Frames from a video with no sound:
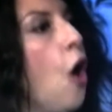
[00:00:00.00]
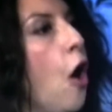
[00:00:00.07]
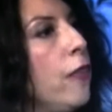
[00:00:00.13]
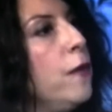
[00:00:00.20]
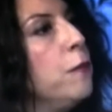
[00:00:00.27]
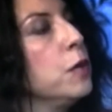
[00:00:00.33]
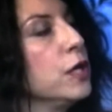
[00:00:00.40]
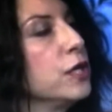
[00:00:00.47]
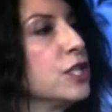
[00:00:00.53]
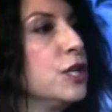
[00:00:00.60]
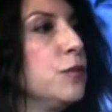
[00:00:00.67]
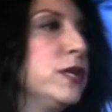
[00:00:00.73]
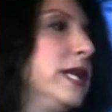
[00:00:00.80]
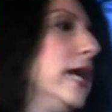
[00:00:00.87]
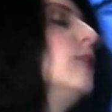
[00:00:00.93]
on the books
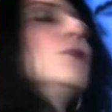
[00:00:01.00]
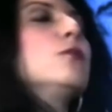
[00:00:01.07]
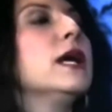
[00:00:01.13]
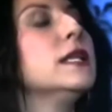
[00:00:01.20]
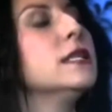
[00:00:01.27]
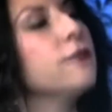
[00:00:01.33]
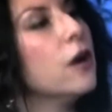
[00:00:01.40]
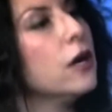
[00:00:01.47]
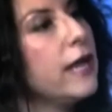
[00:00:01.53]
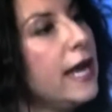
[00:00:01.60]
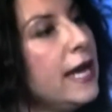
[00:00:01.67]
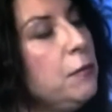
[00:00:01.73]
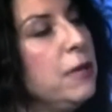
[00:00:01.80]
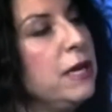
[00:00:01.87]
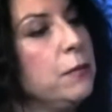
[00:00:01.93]
to protect the rights of our
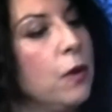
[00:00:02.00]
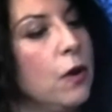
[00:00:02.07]
gay people.